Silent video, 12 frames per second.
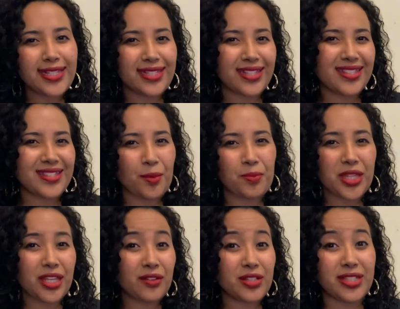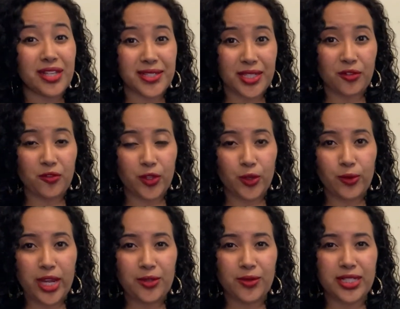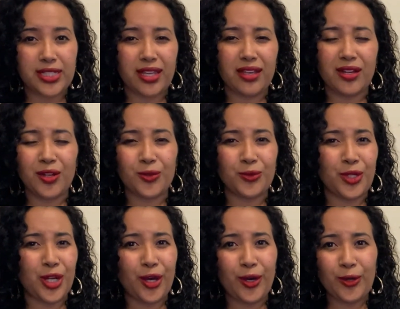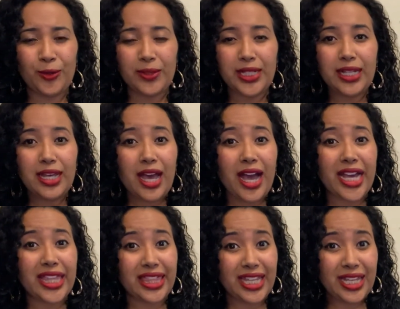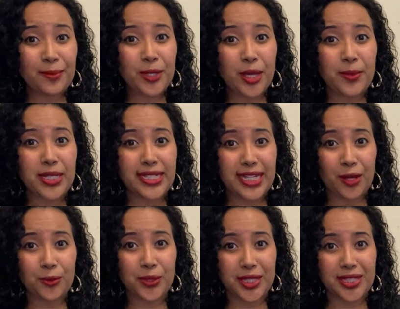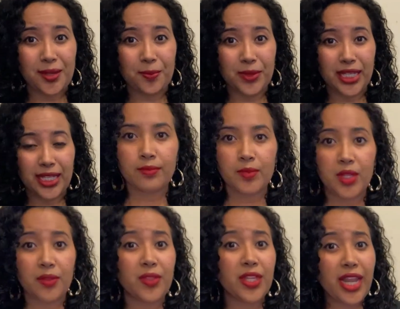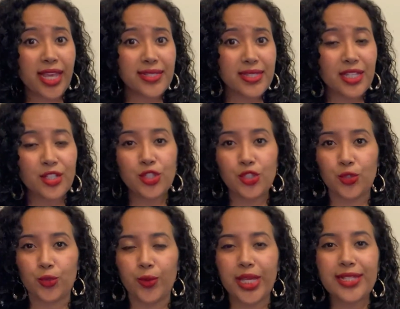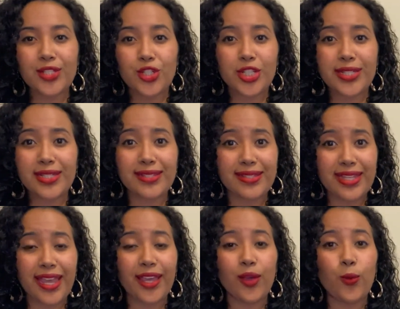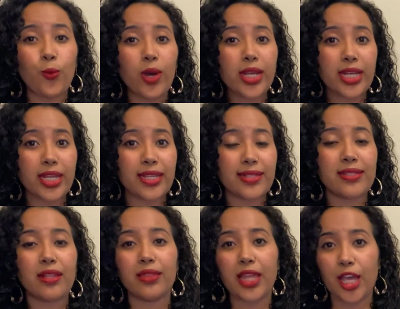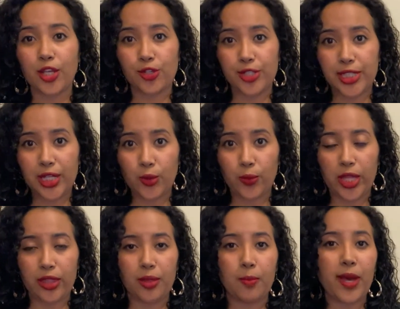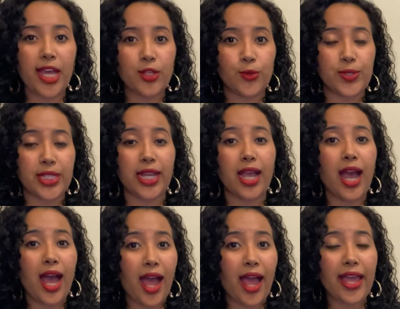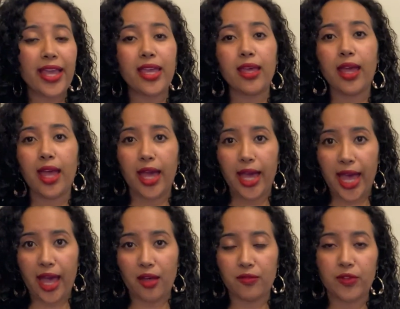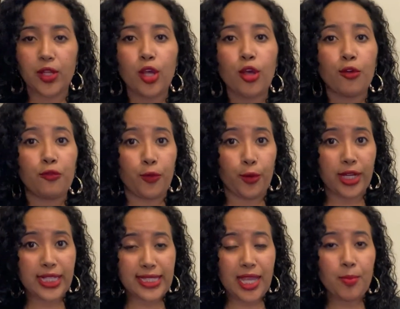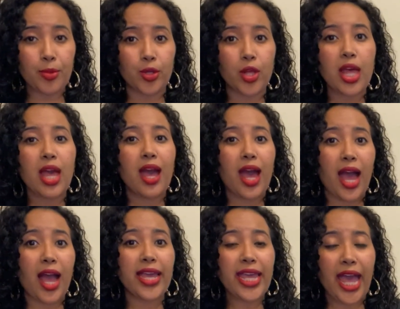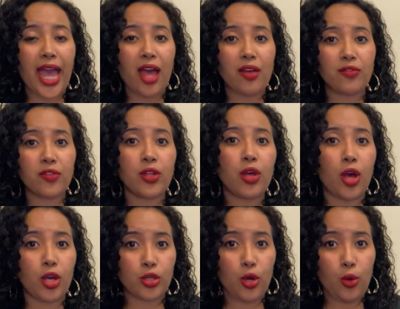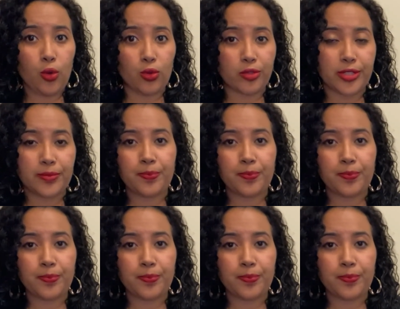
that something doesn't feel right, you could say, oh no, I think I'm coming down with something. The next thing to do is just to say what it is that you're sick with by using I have. For example, I have a cold.